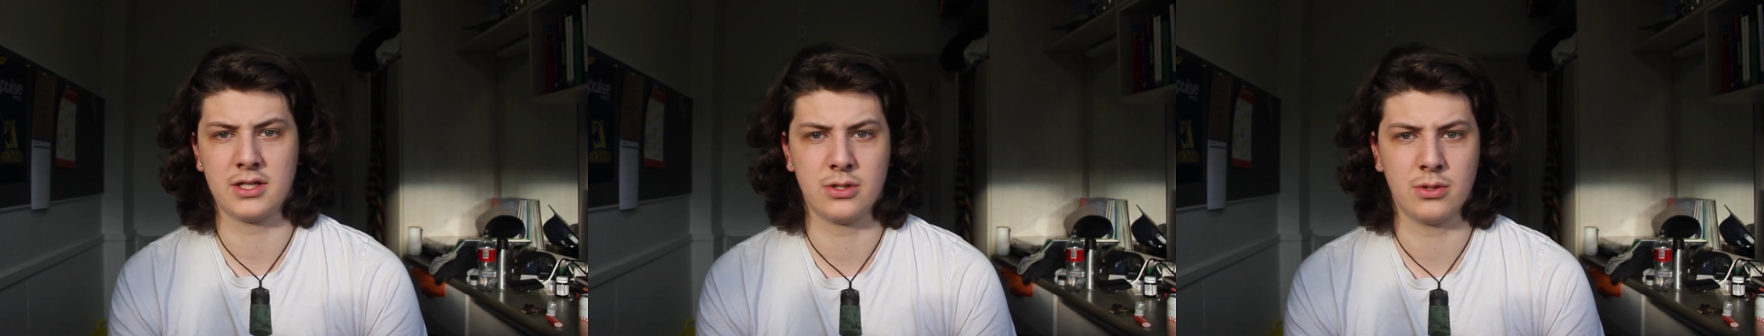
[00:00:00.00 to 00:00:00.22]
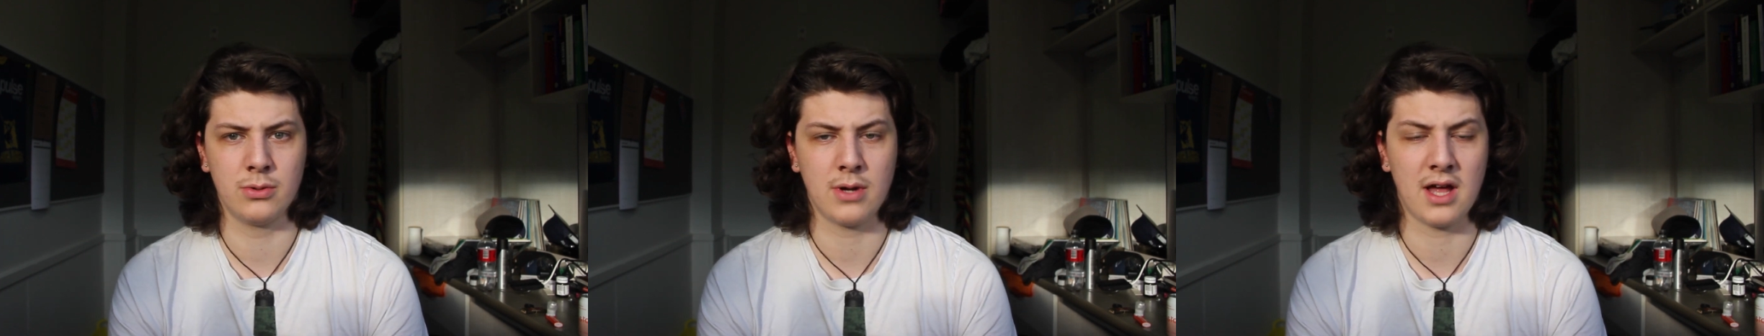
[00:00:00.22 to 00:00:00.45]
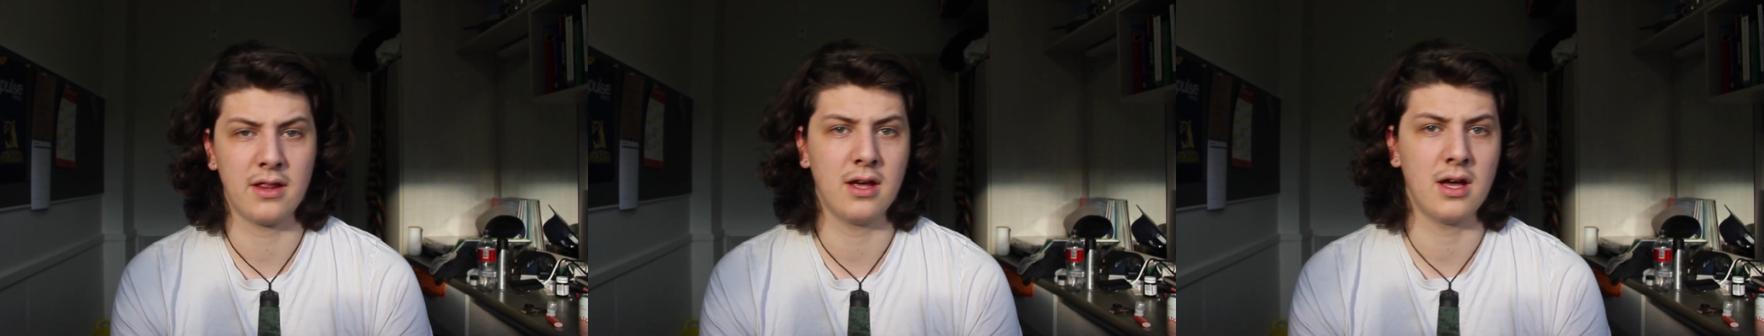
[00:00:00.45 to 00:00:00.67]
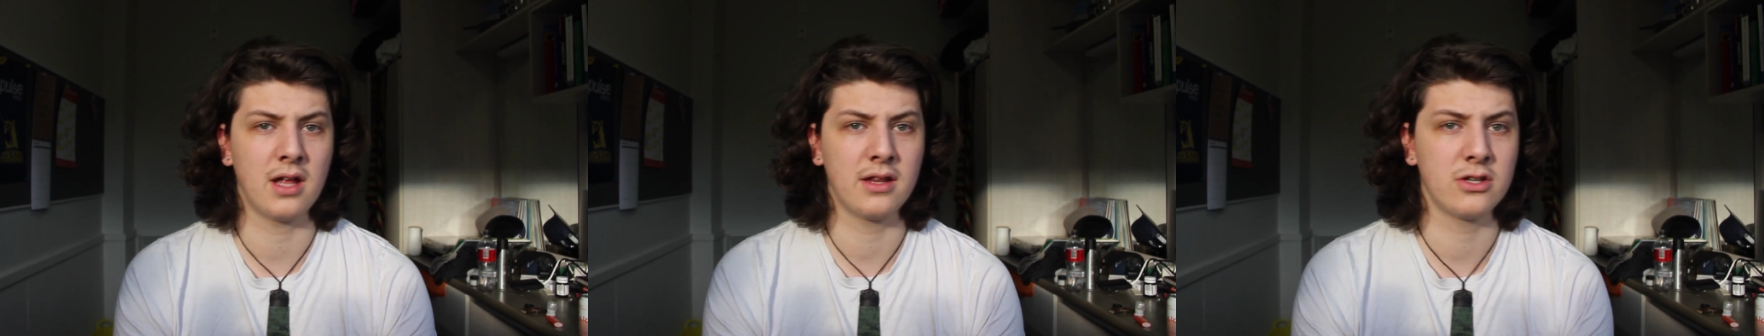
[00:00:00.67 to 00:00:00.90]
to
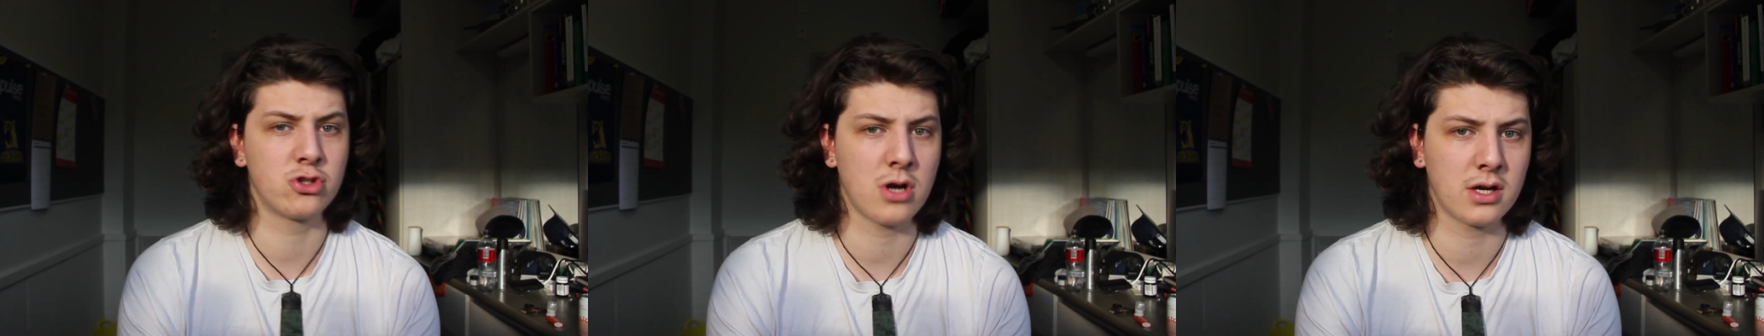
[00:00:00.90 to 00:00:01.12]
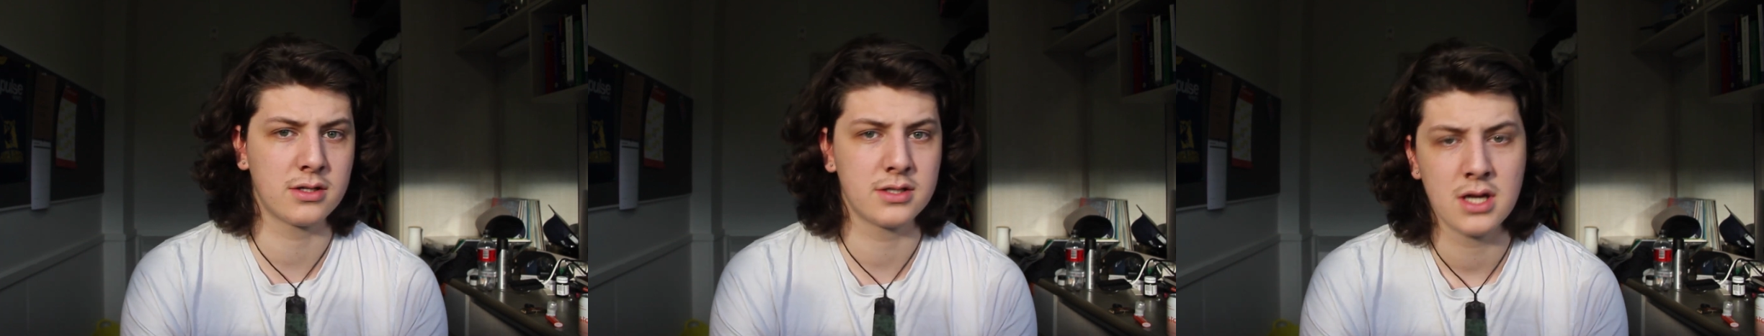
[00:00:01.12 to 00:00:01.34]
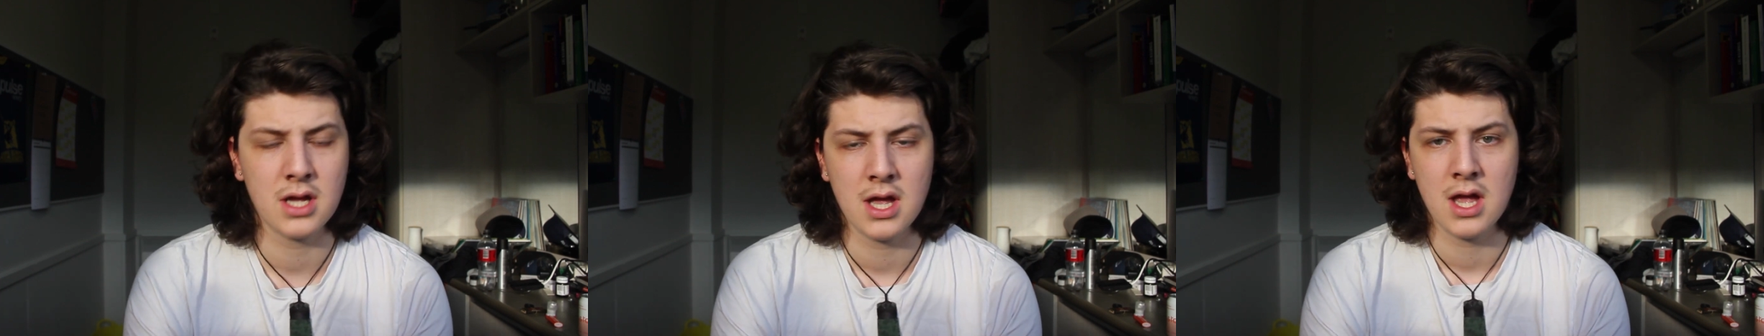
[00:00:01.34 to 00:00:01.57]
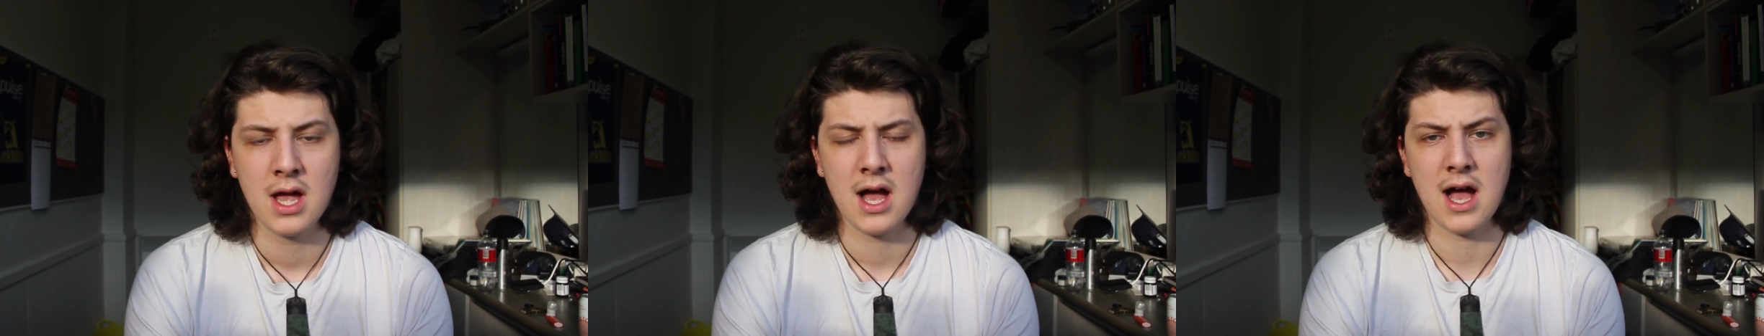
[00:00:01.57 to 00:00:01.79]
other drugs,
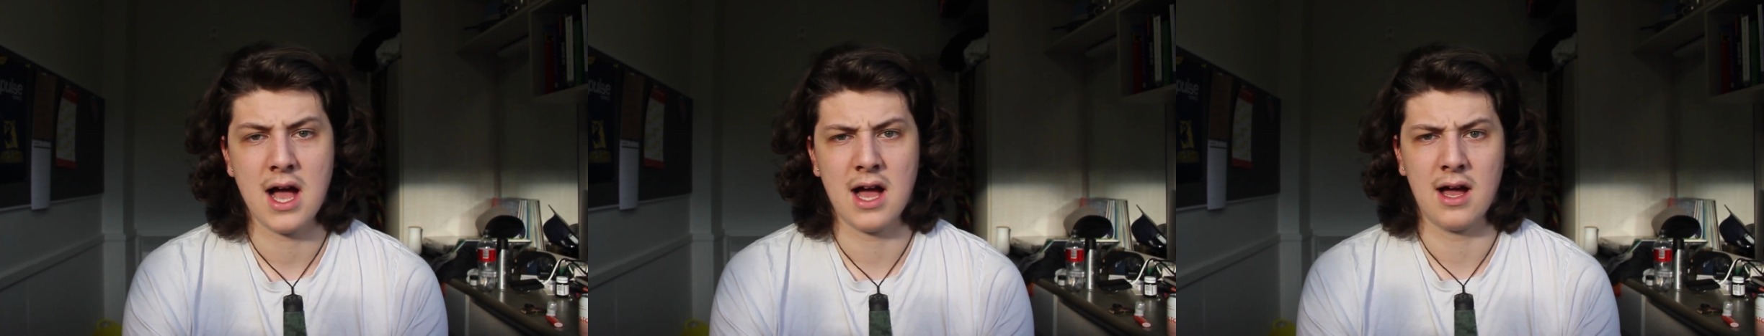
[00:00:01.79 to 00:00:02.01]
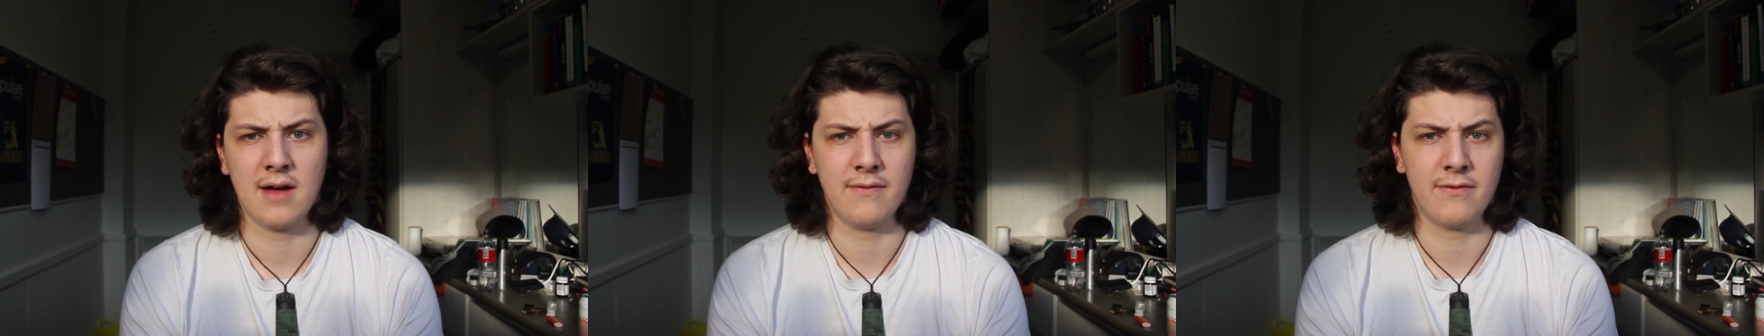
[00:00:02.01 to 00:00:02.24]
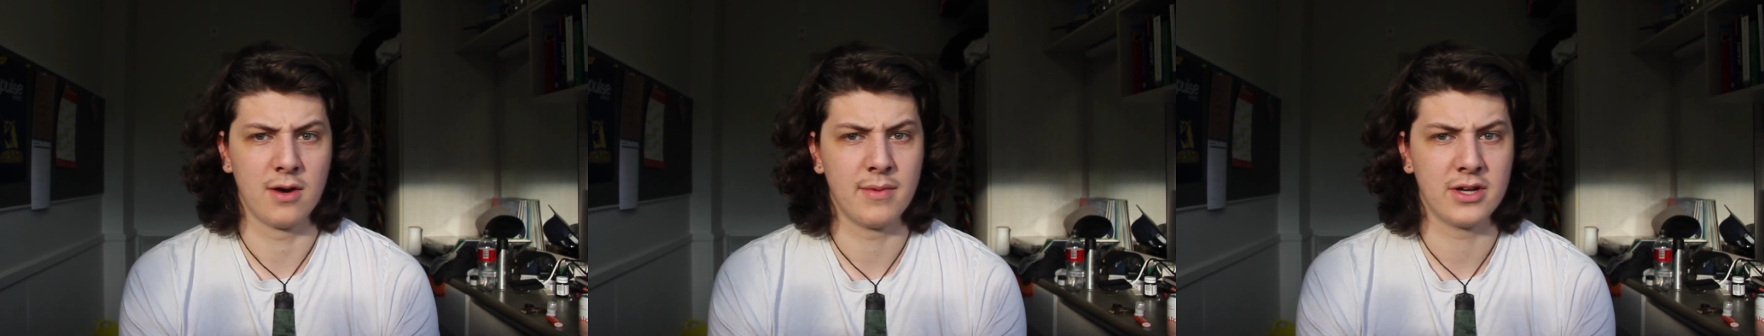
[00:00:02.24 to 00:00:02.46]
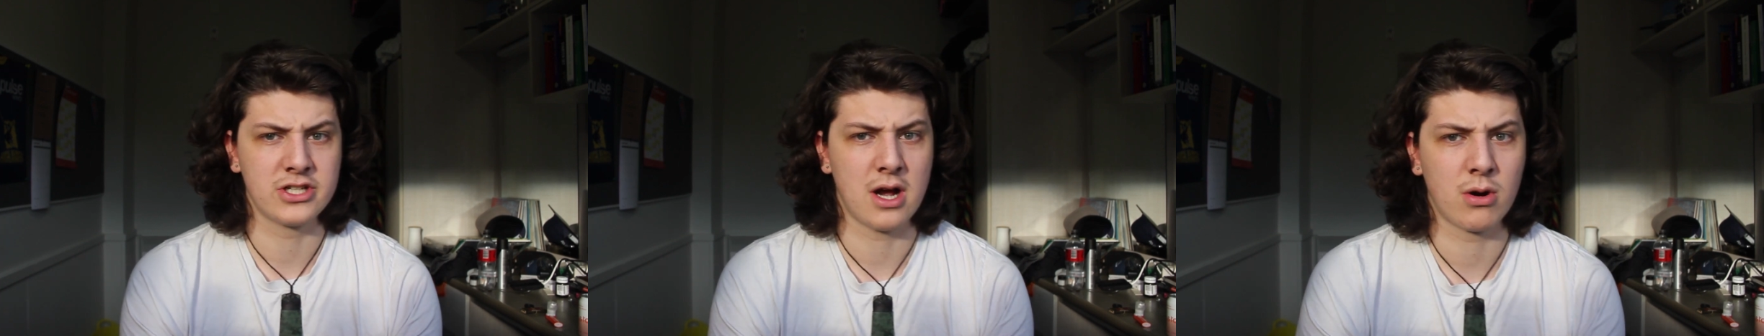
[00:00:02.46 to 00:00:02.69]
very
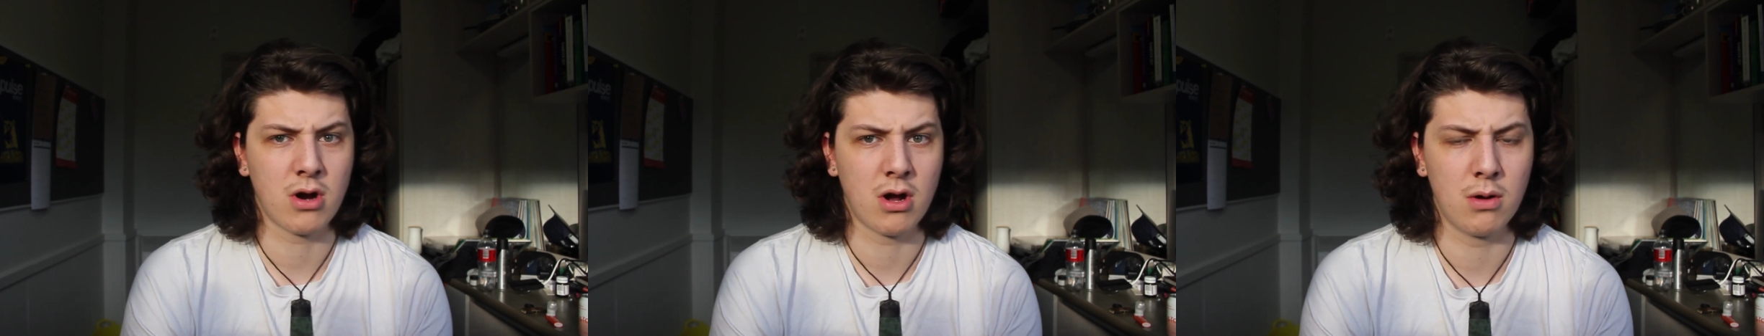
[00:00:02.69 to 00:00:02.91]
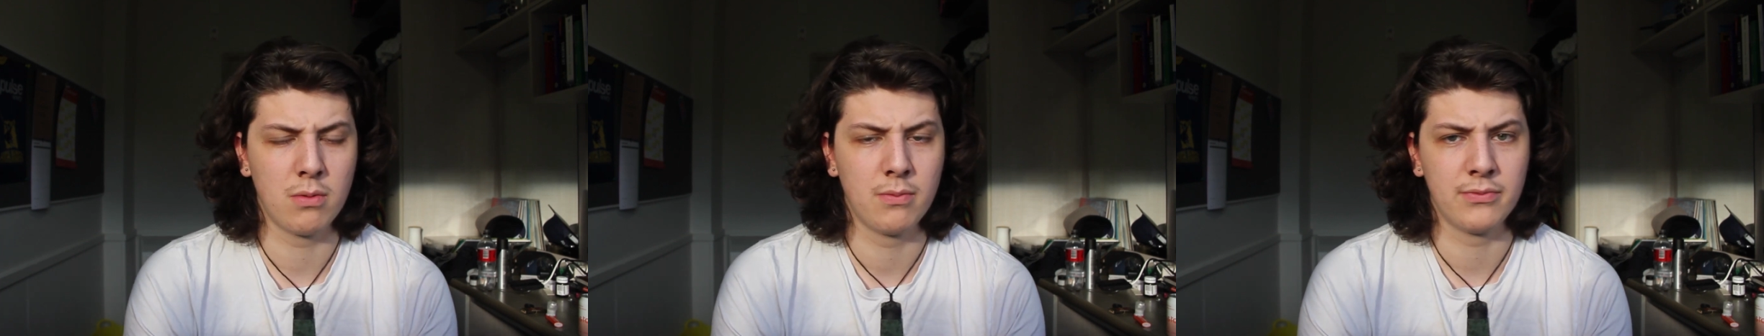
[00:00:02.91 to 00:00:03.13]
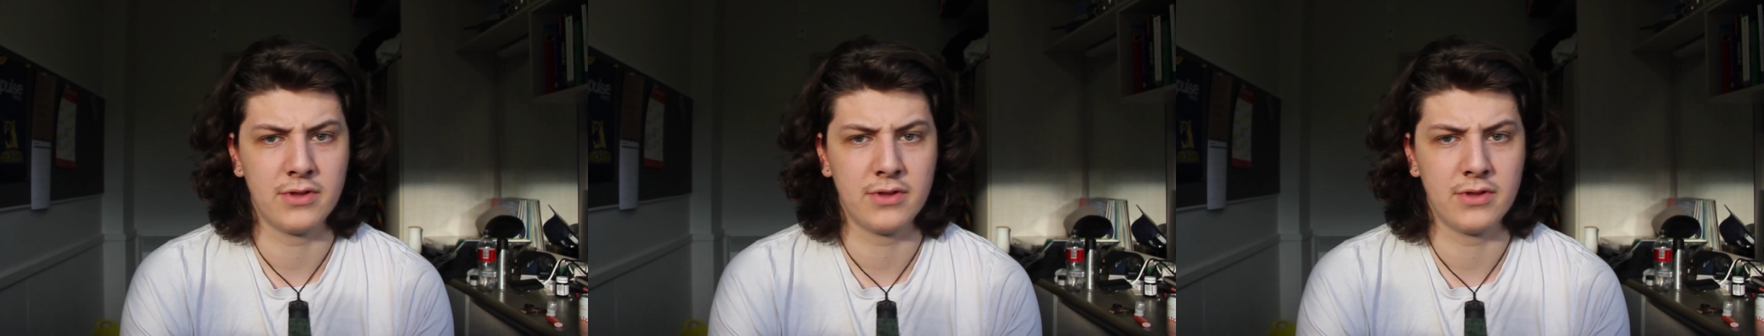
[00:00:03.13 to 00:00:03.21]
much alcohol,